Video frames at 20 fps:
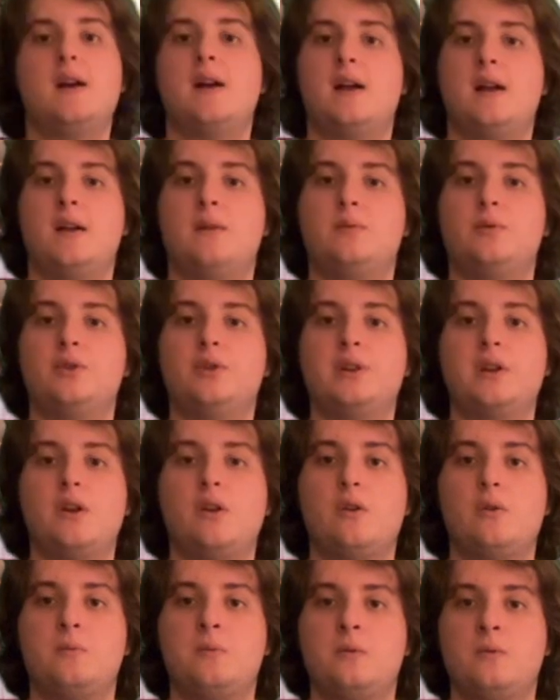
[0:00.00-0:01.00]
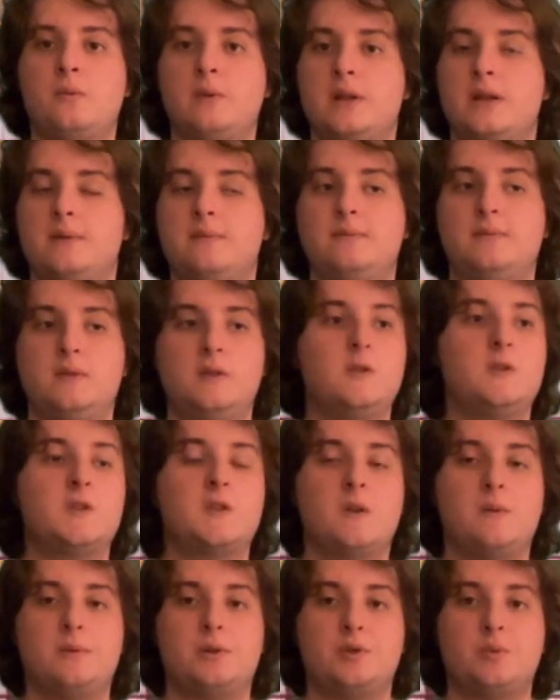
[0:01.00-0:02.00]
I really hope we do
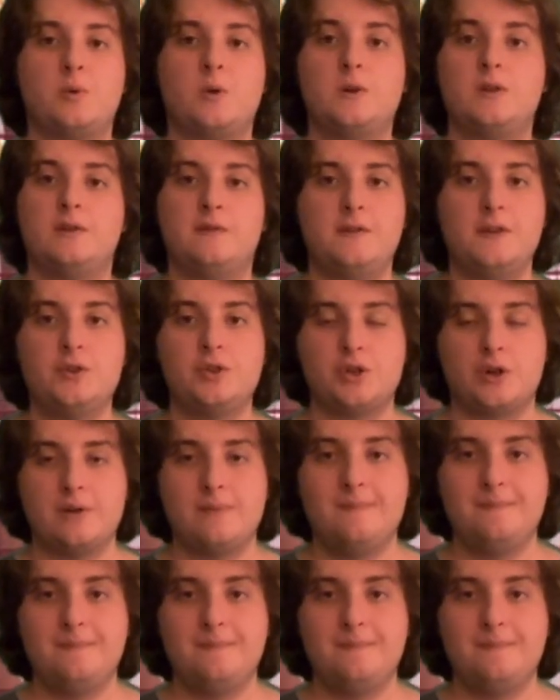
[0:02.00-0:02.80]
so much more in the future.